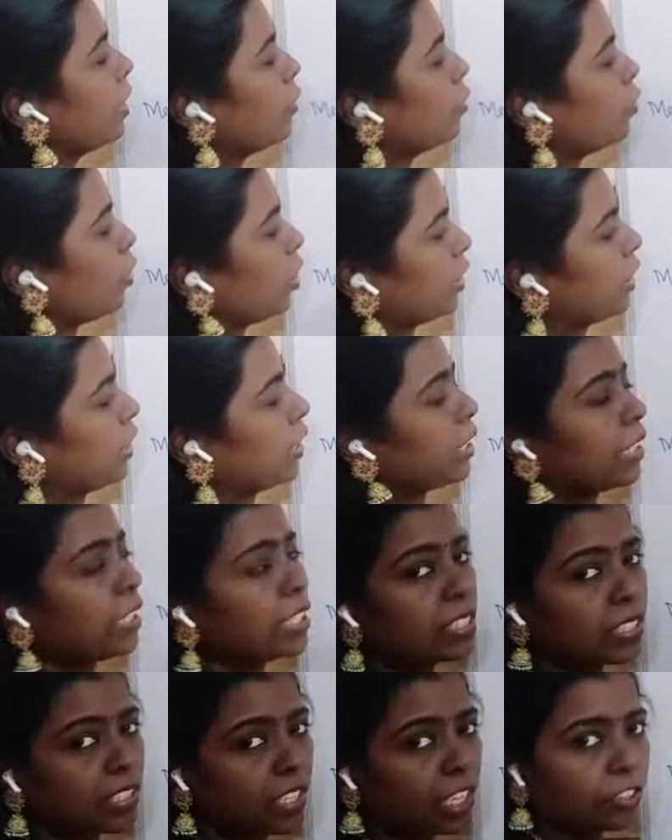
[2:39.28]
Water
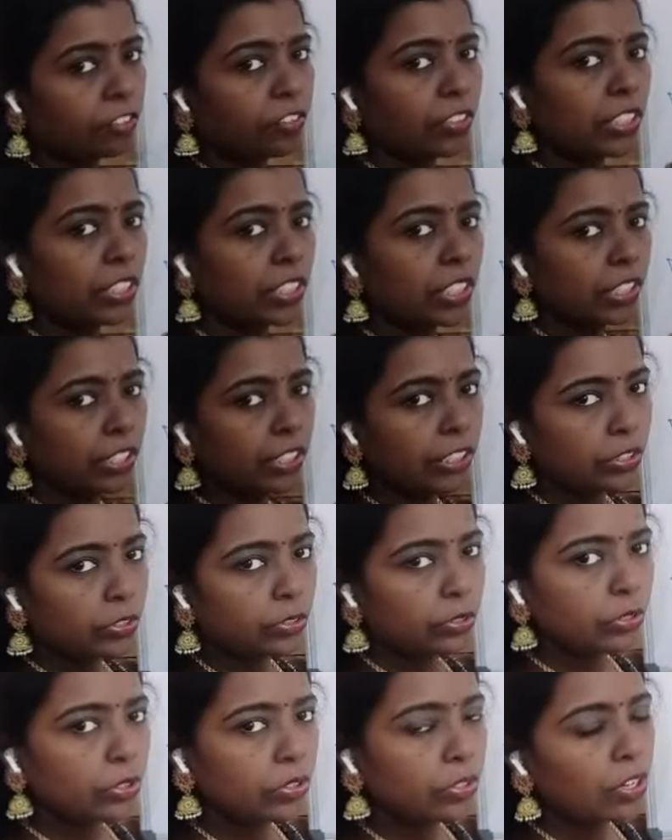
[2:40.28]
is converted
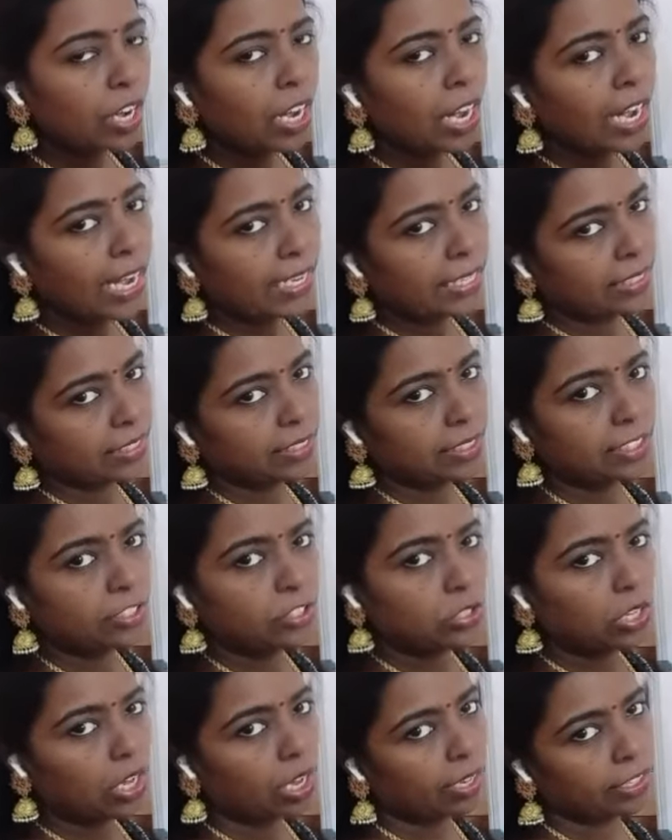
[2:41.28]
into ice,
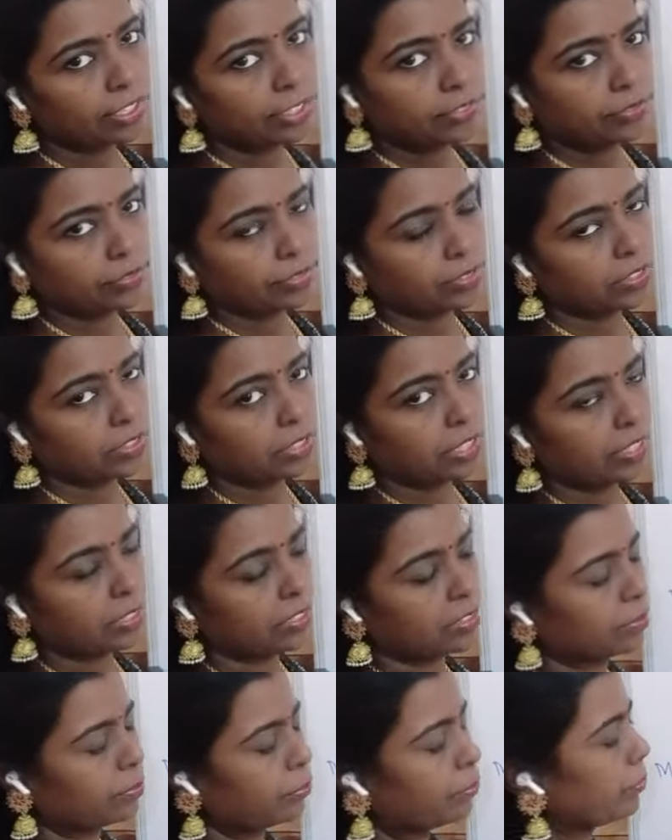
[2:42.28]
solid state.